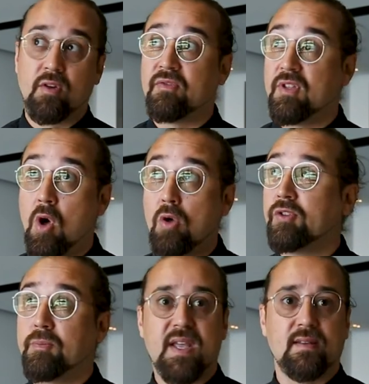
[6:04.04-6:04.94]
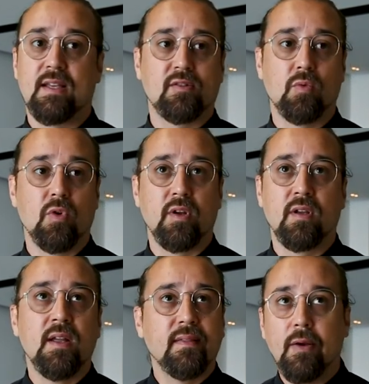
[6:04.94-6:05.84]
of the whole space has to work.
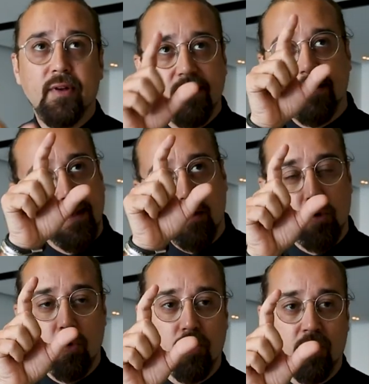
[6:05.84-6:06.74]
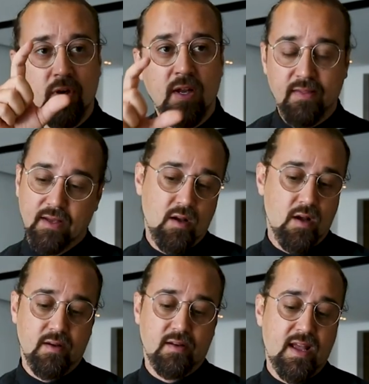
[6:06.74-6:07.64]
There isn't a little corner that
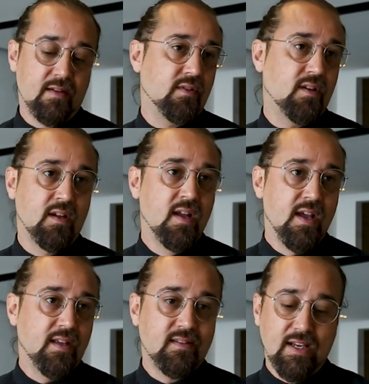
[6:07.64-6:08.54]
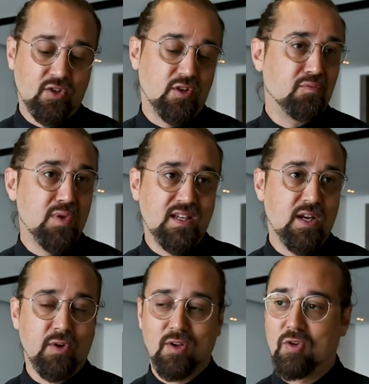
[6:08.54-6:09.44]
can't have a section of
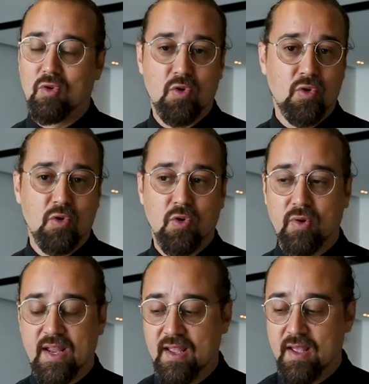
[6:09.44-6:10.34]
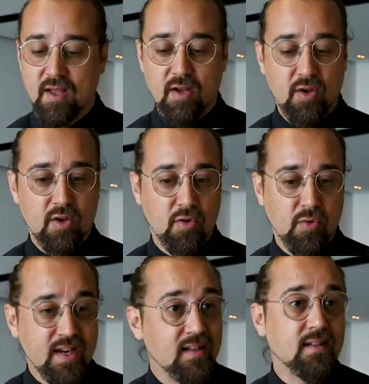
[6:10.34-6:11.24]
material
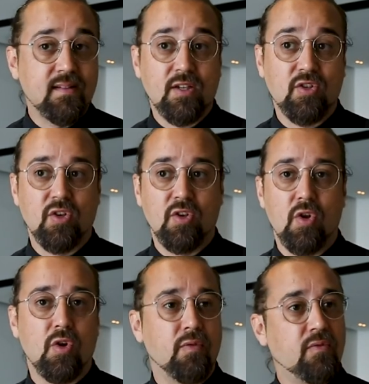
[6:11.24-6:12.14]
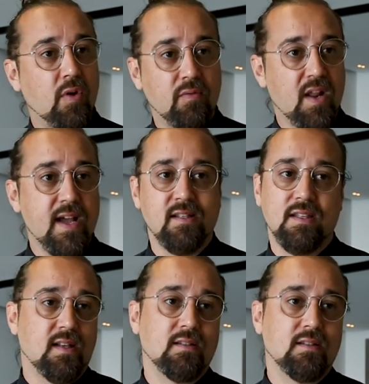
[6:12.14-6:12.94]
or an intersection of lines that